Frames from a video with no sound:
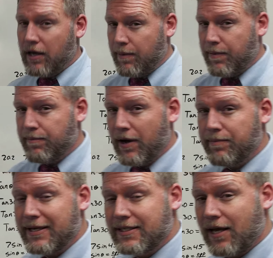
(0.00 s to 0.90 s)
Keep in mind,
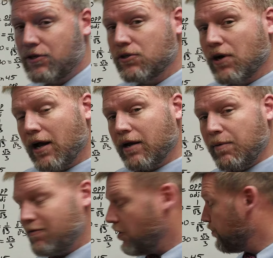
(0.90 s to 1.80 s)
my sketches are not going
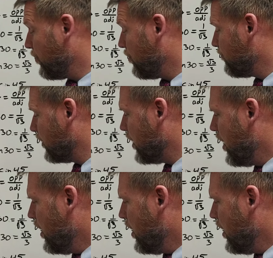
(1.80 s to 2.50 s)
to be very perfect.